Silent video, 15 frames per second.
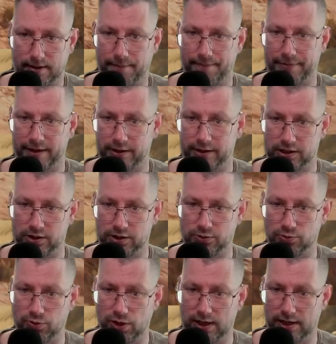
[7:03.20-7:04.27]
This is a
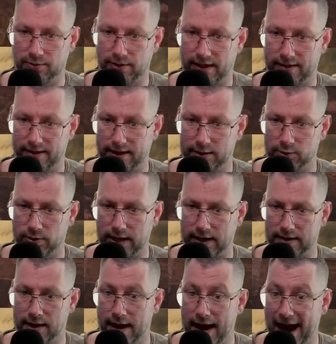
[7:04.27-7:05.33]
really great thing. You can add